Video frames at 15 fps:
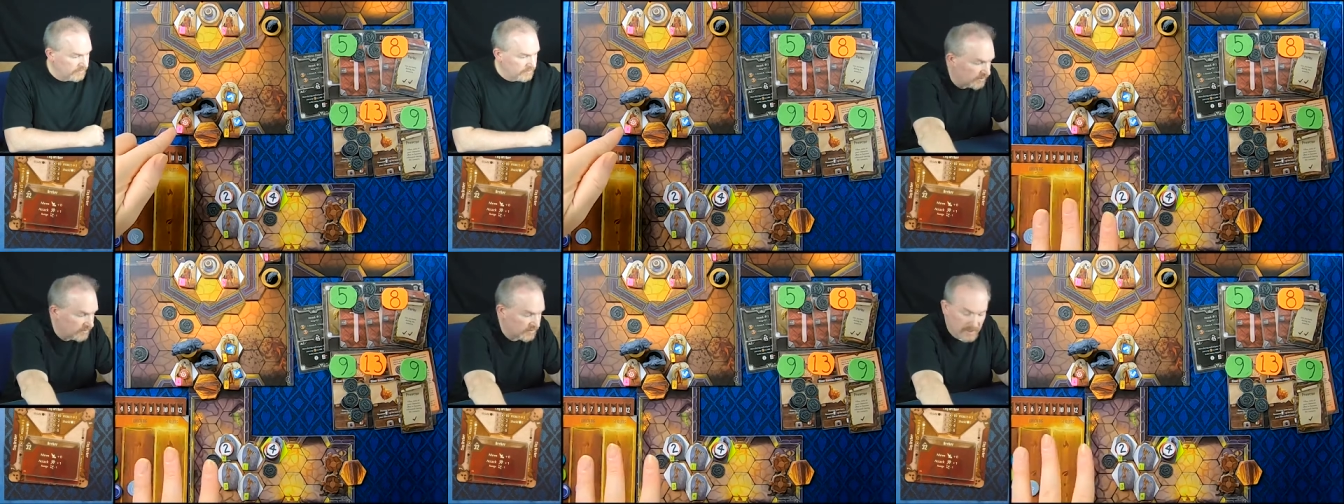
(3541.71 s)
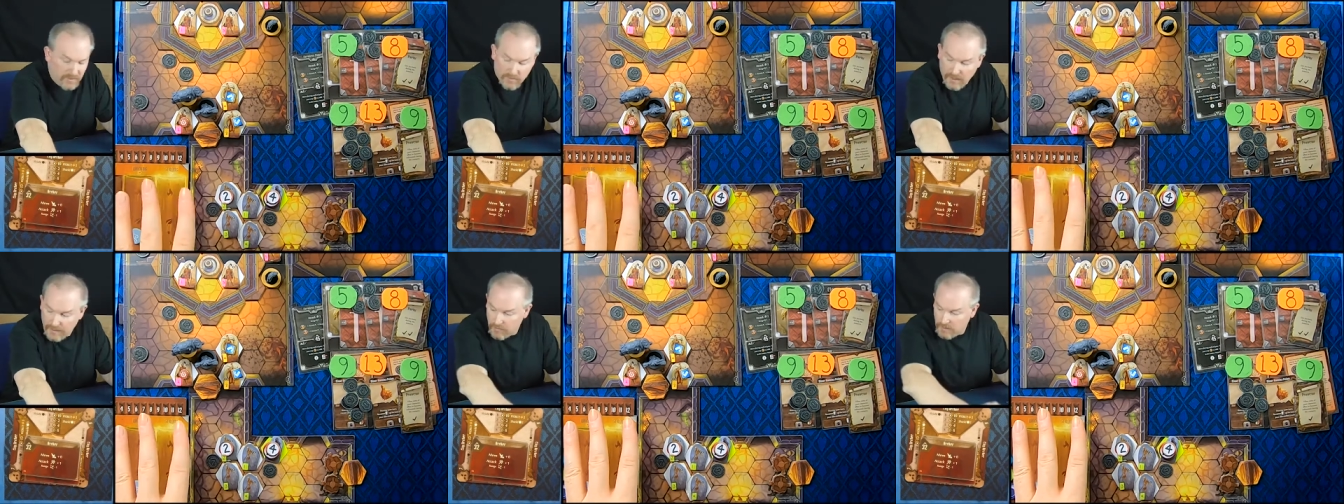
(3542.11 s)
You can stay
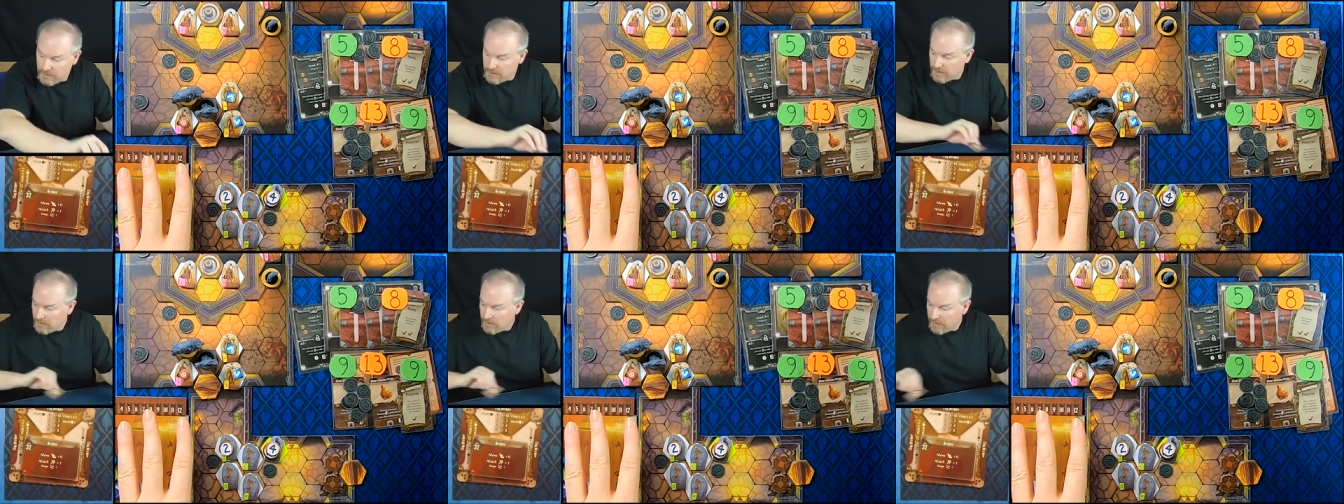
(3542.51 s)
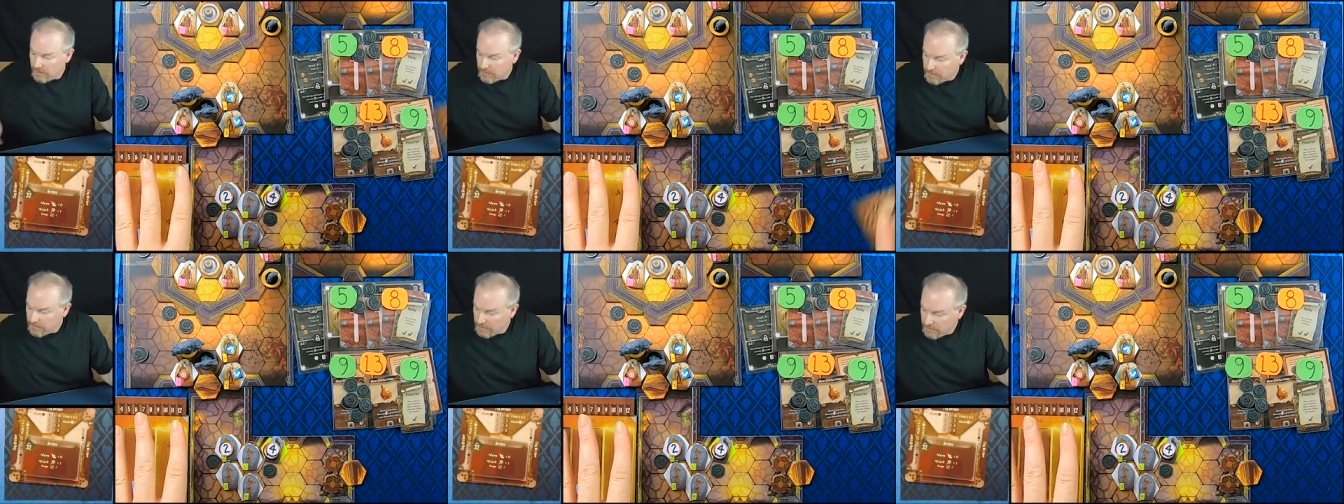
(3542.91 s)
right where you
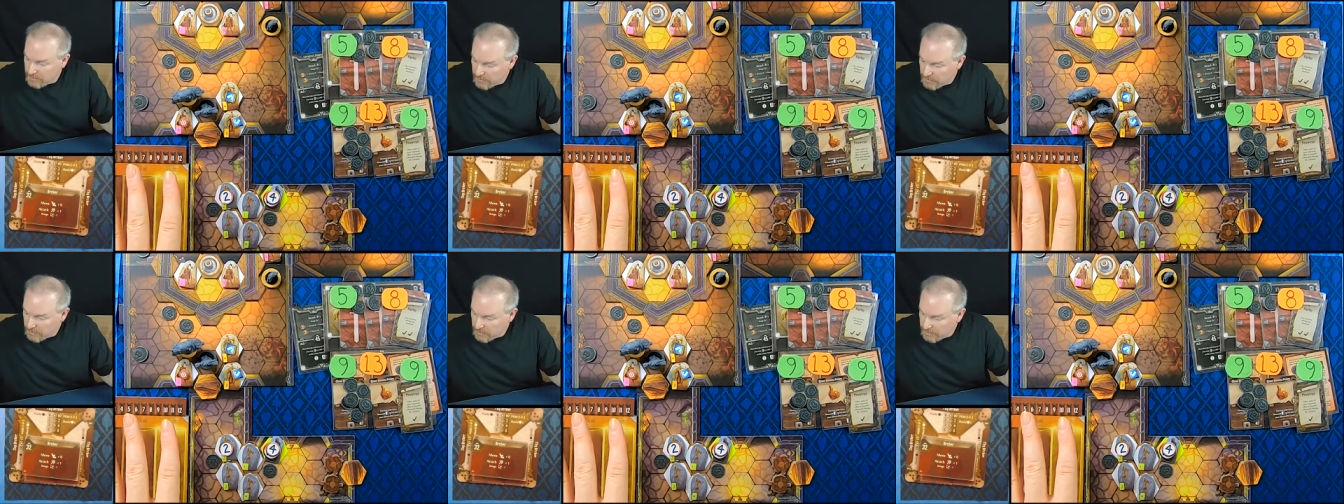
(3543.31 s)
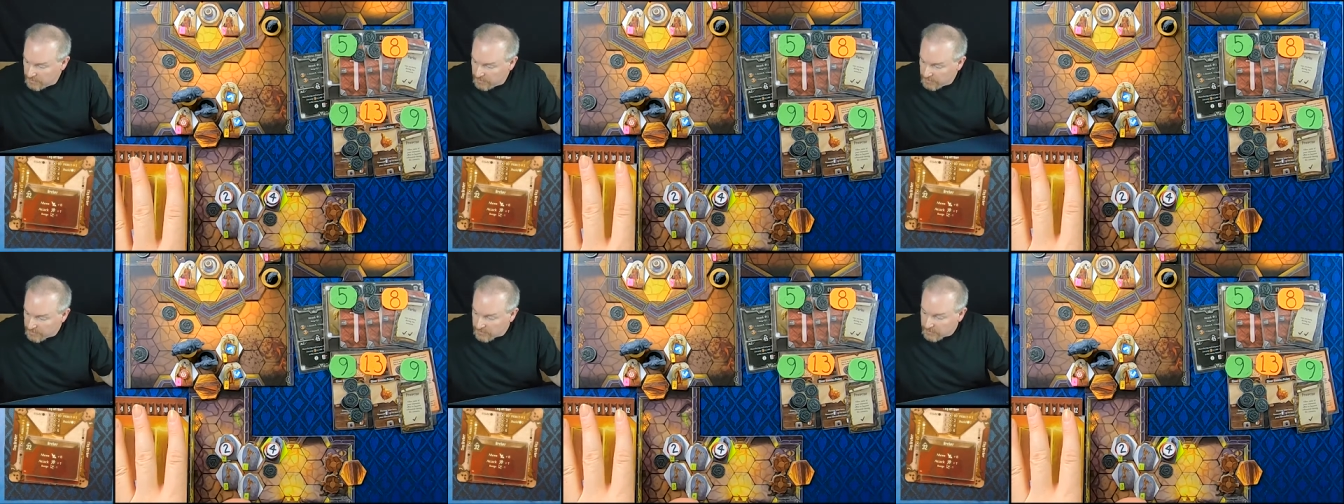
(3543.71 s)
are.
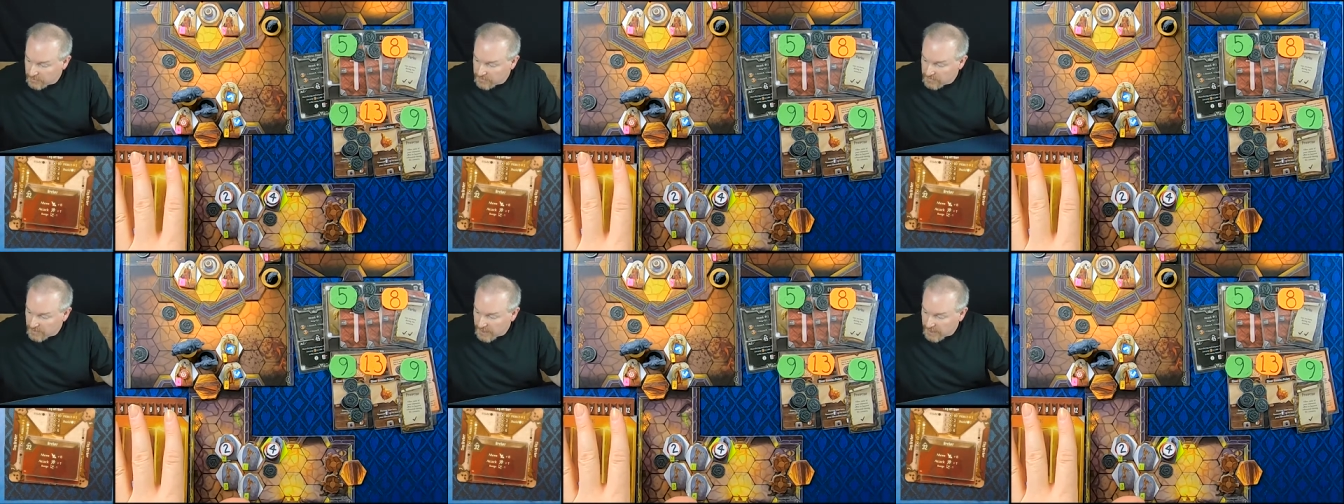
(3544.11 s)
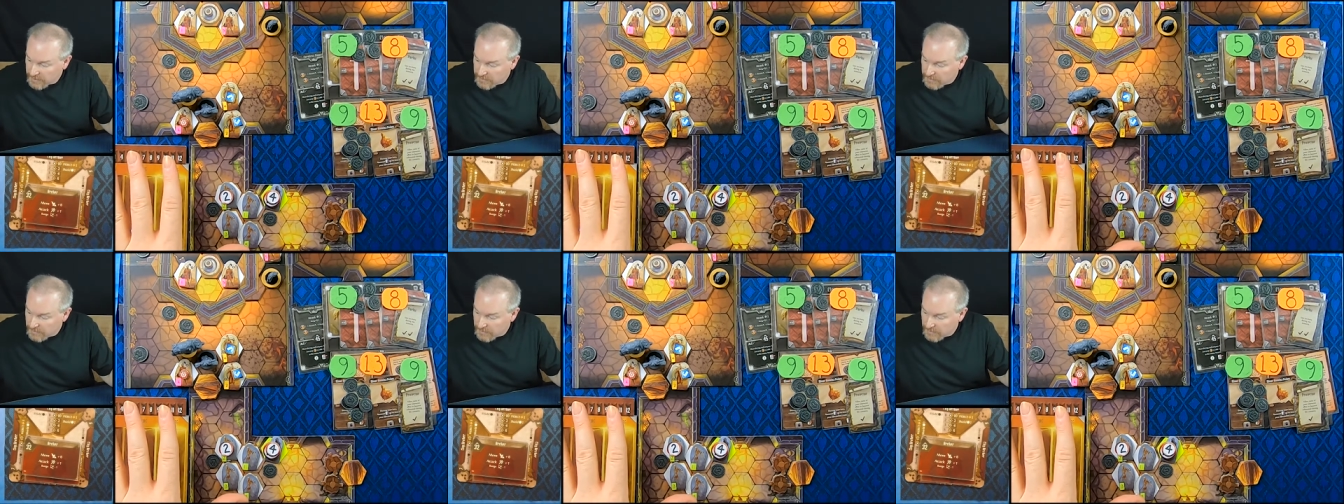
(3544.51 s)
Do your
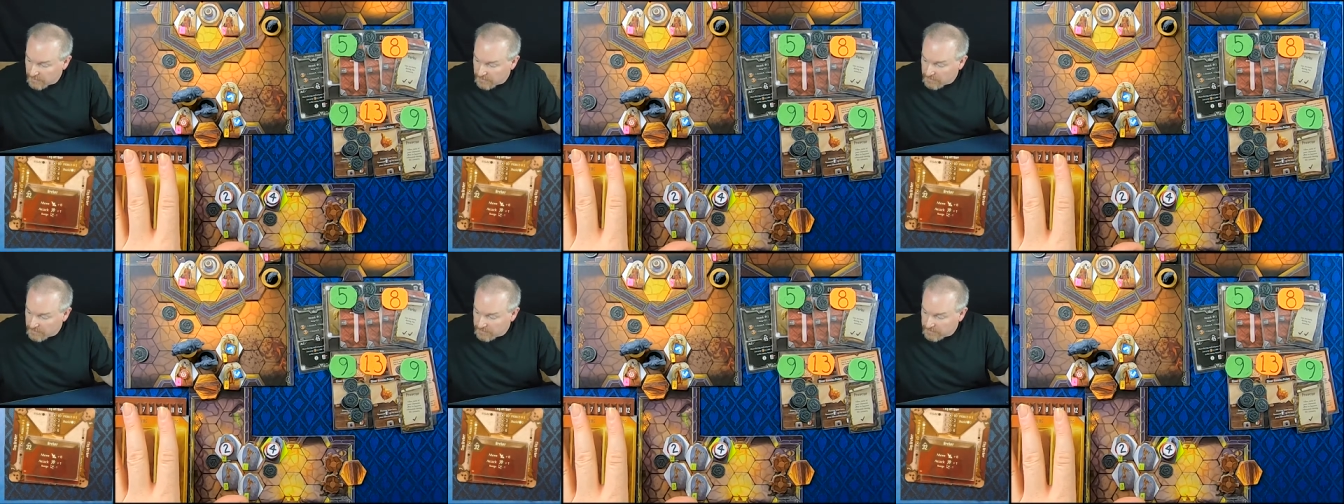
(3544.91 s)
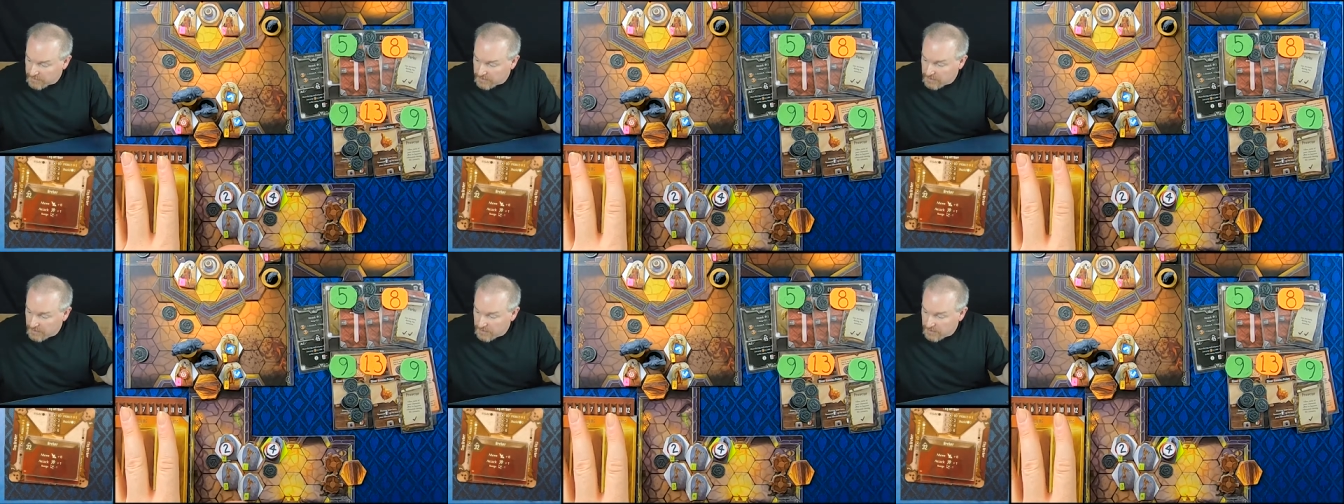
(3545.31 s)
attack of